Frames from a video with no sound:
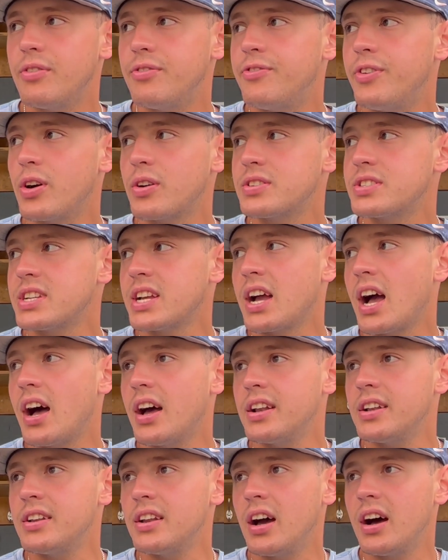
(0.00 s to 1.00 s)
focusing
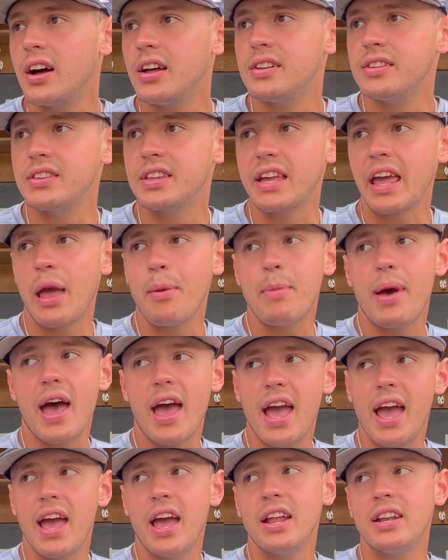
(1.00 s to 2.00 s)
on the game at
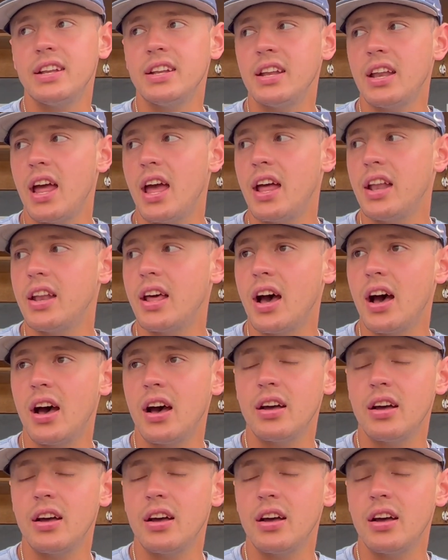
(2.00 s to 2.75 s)
hand and